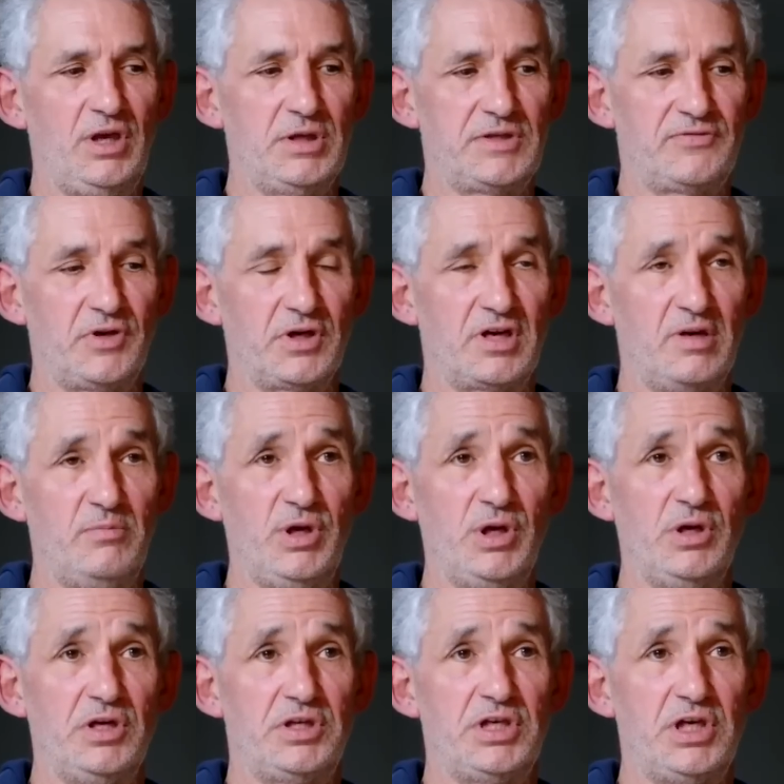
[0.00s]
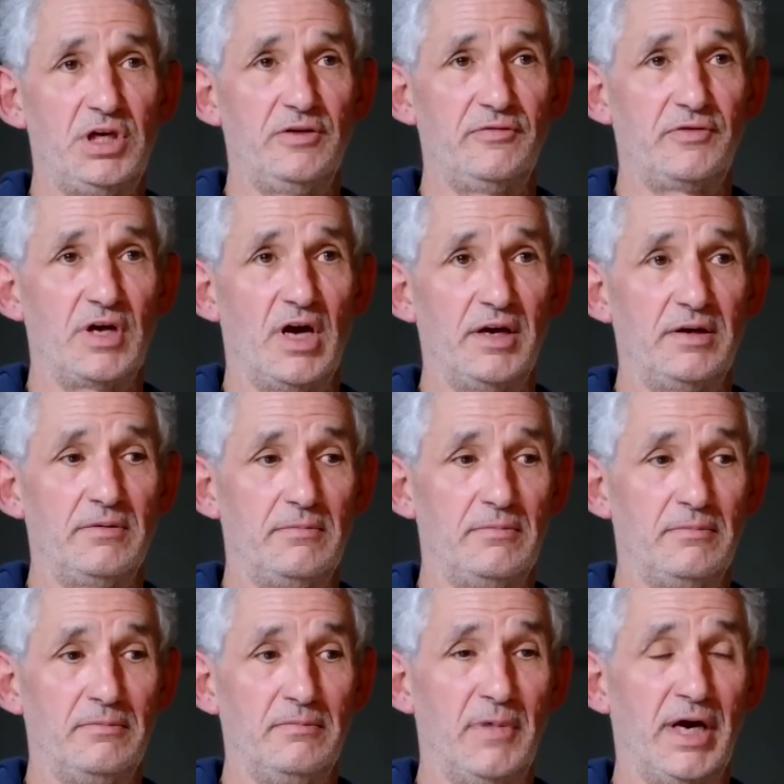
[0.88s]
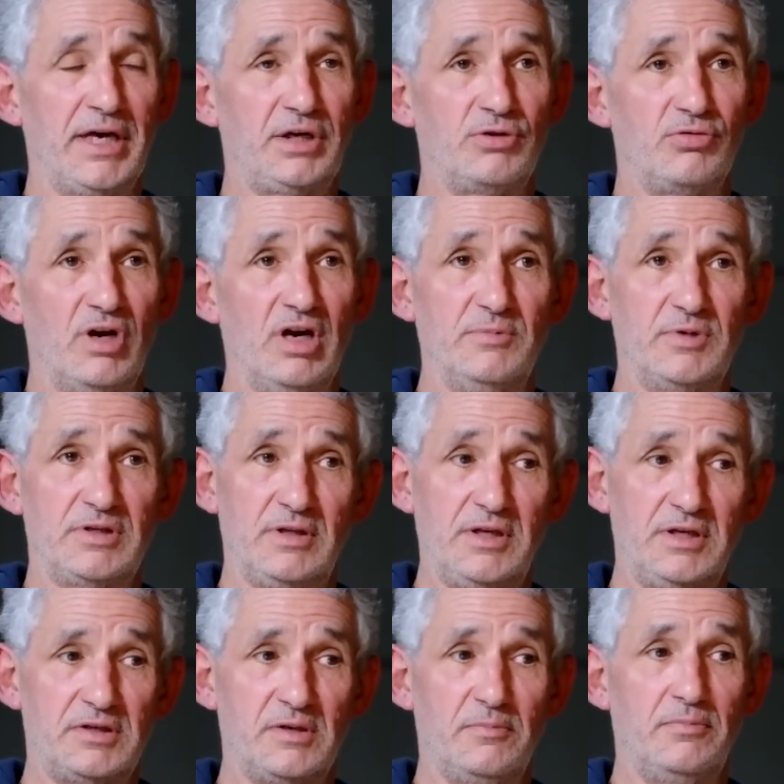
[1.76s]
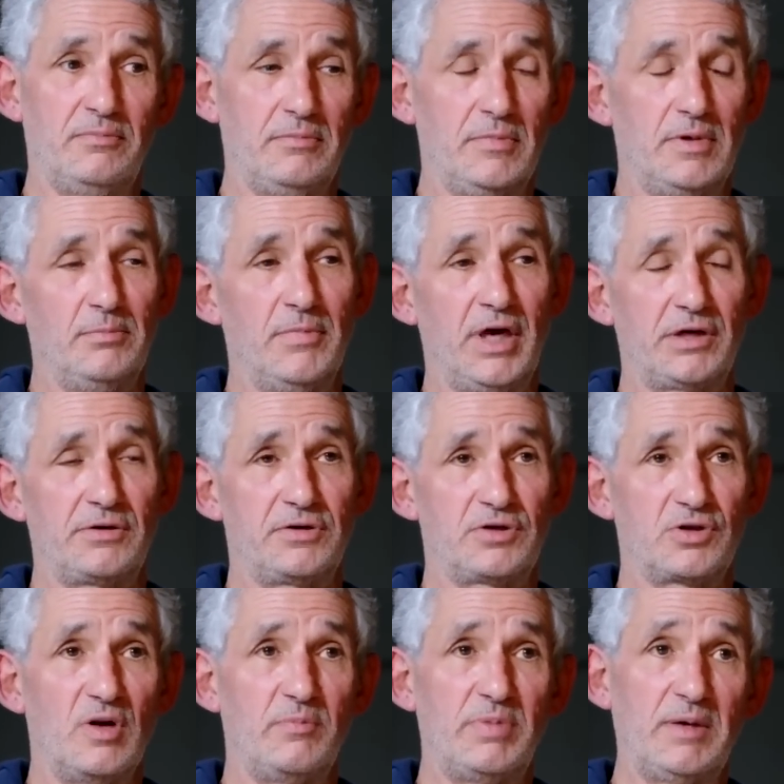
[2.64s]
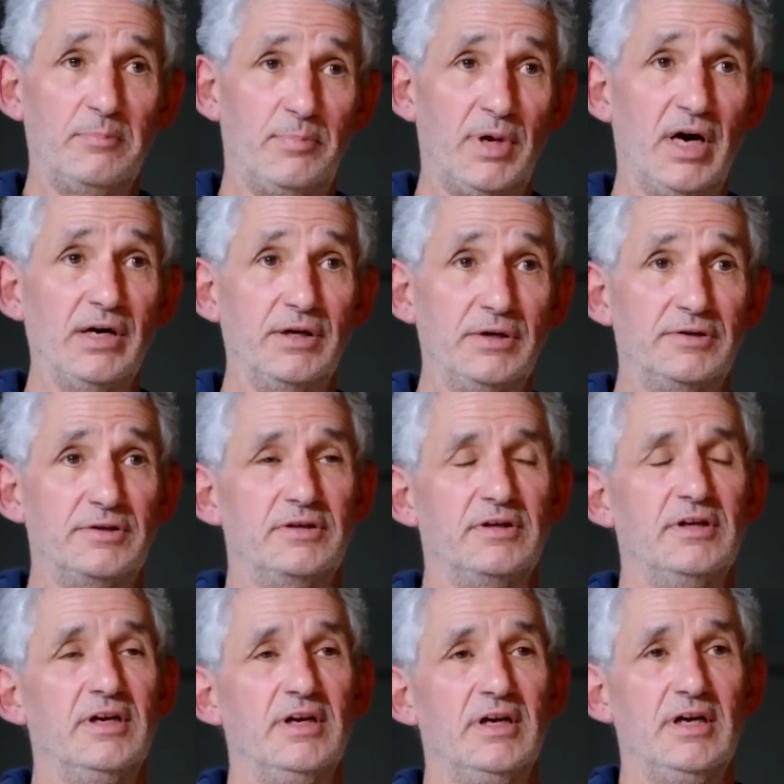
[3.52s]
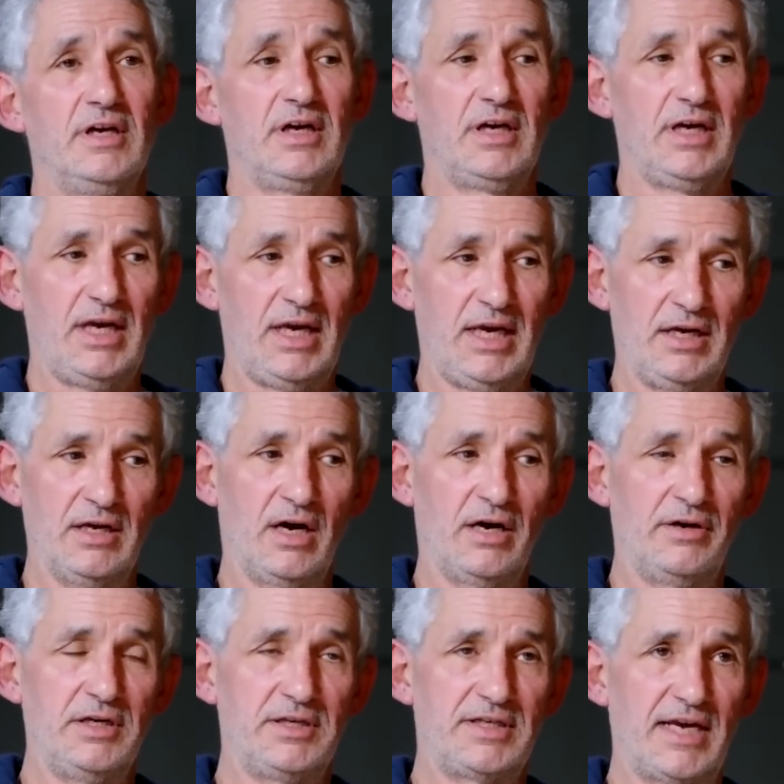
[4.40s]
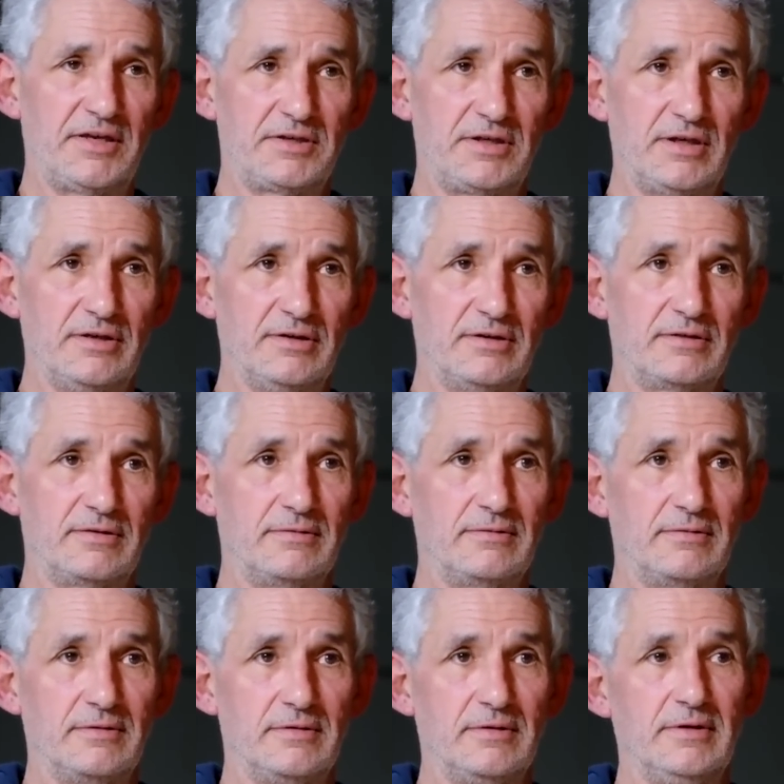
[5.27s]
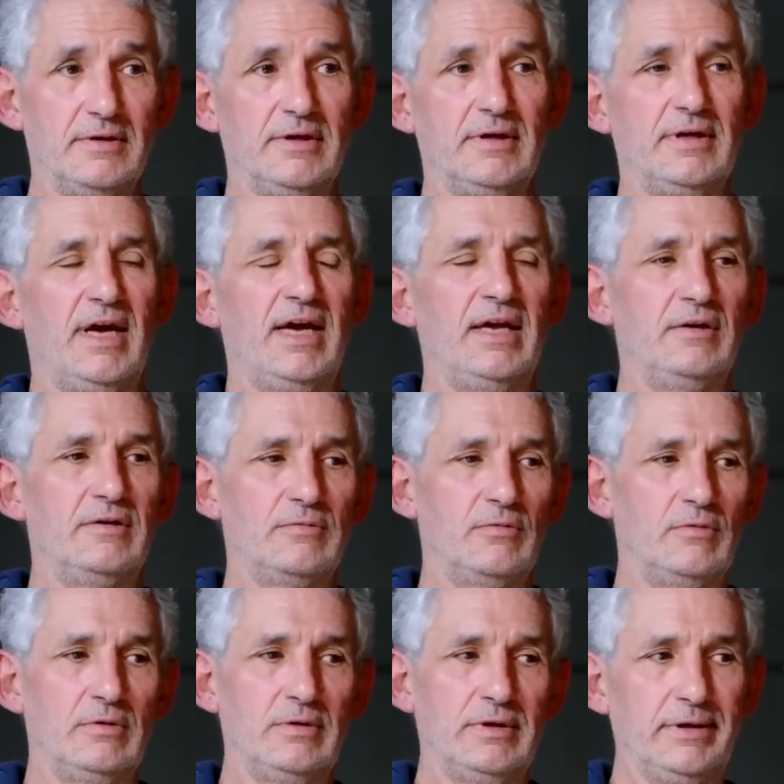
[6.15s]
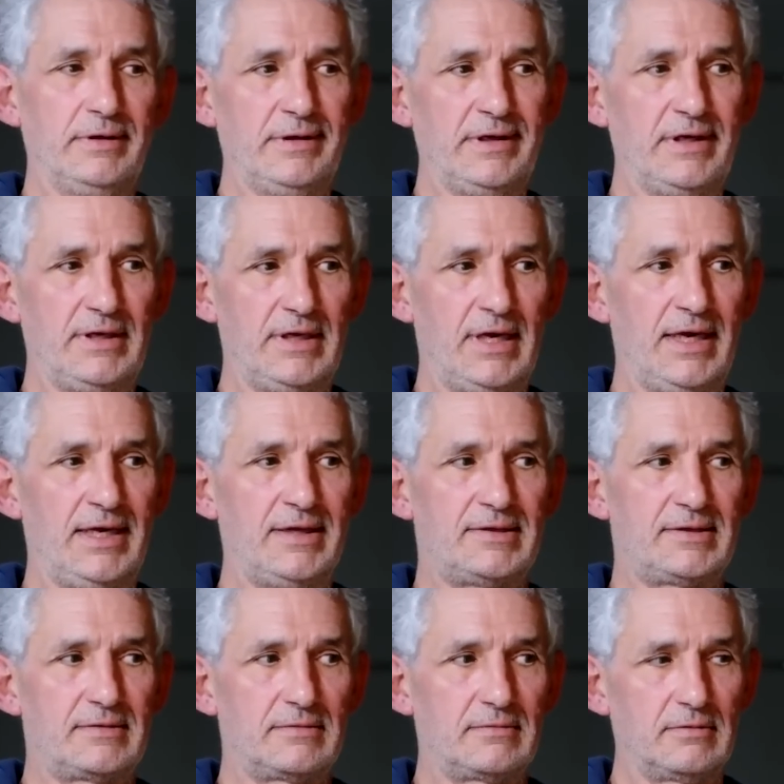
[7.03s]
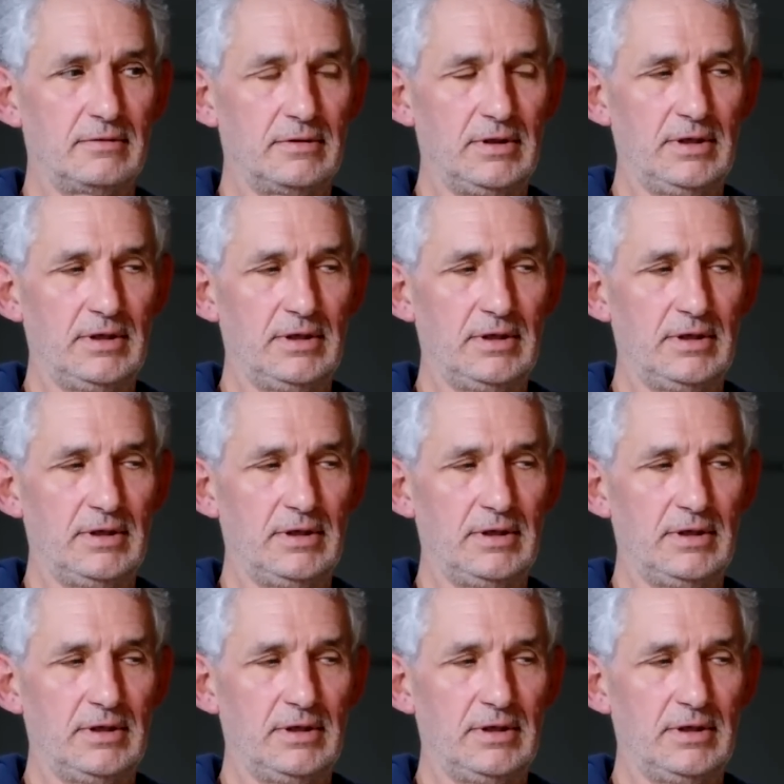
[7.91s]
use for the community of gut microbes. These are microscopic bugs in our intestines. And it's